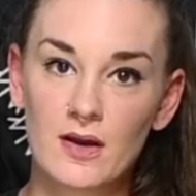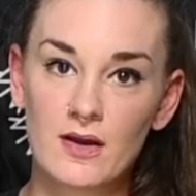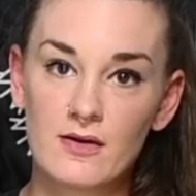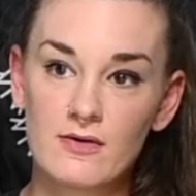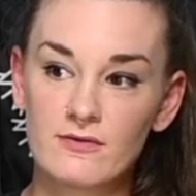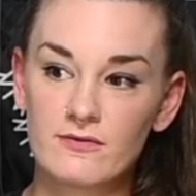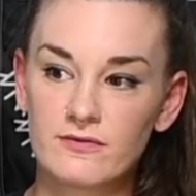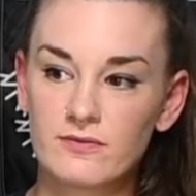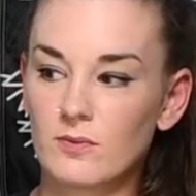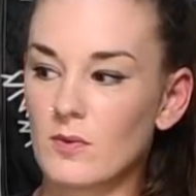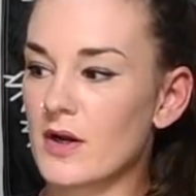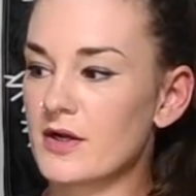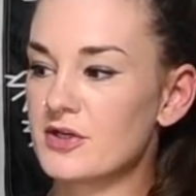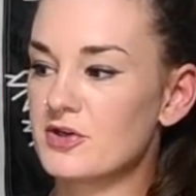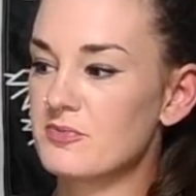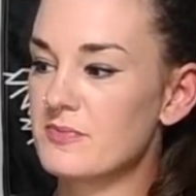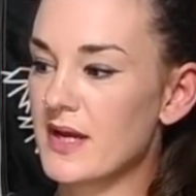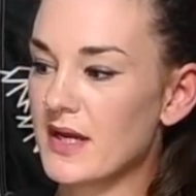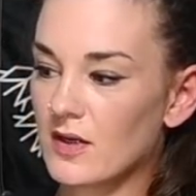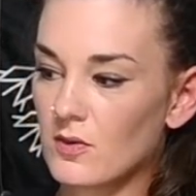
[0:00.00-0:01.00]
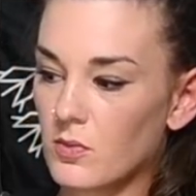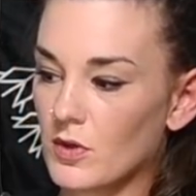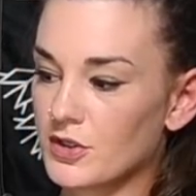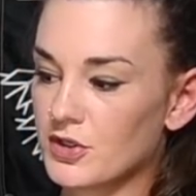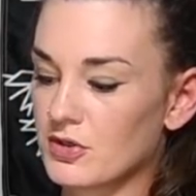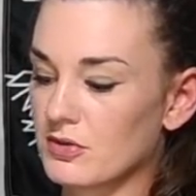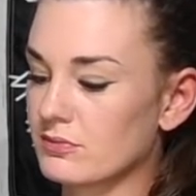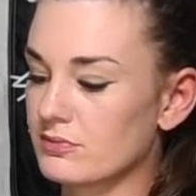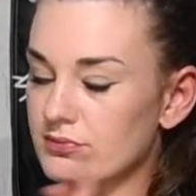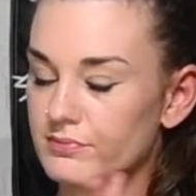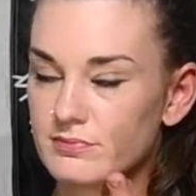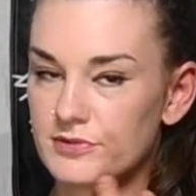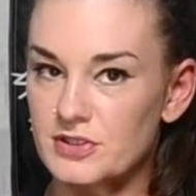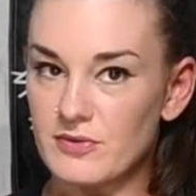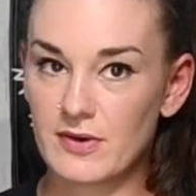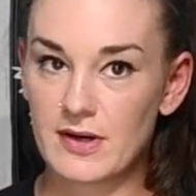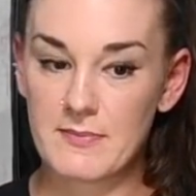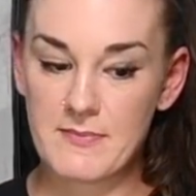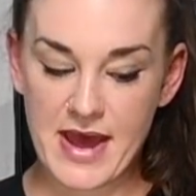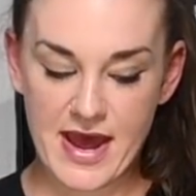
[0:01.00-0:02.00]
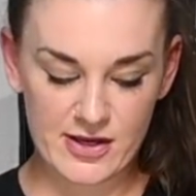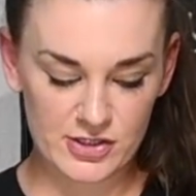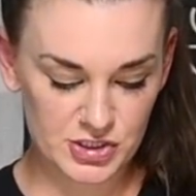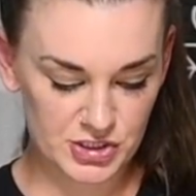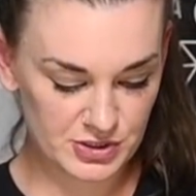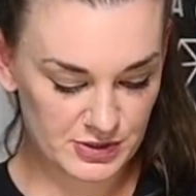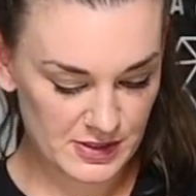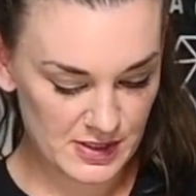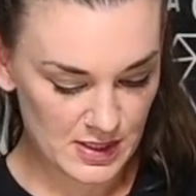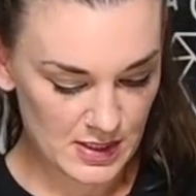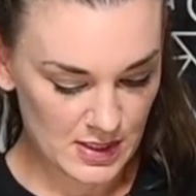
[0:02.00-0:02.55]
of what you make when you're doing a mash.